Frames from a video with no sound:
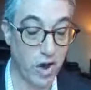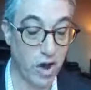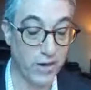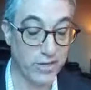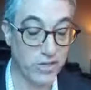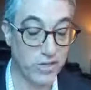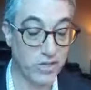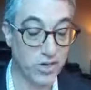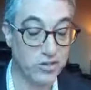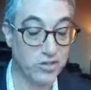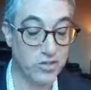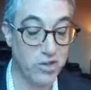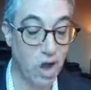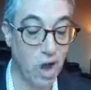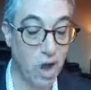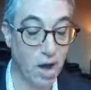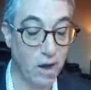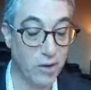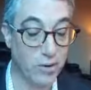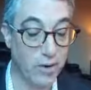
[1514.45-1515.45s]
I just
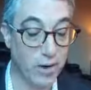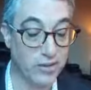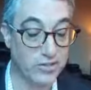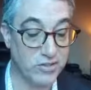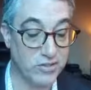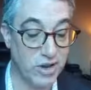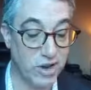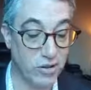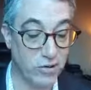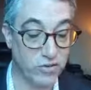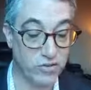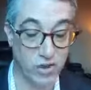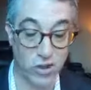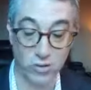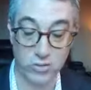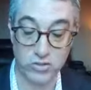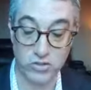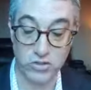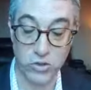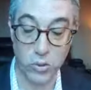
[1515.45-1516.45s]
hired a sales
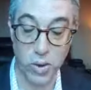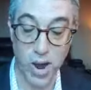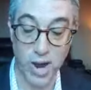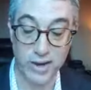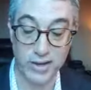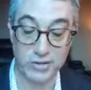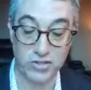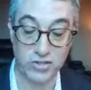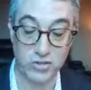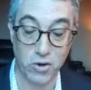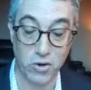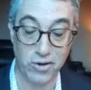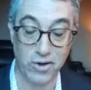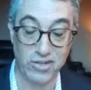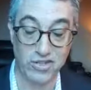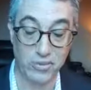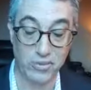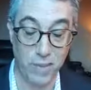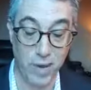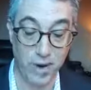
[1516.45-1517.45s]
coach so I can start
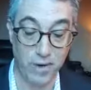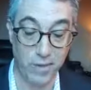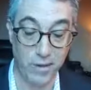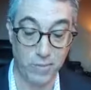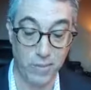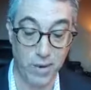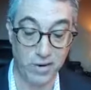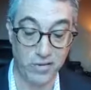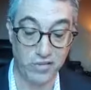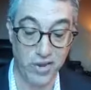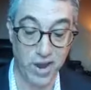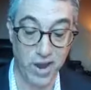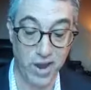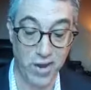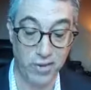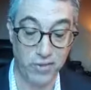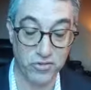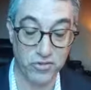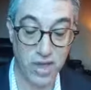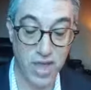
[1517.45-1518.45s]
expanding my
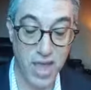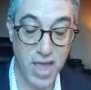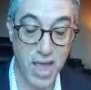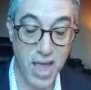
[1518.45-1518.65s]
sales.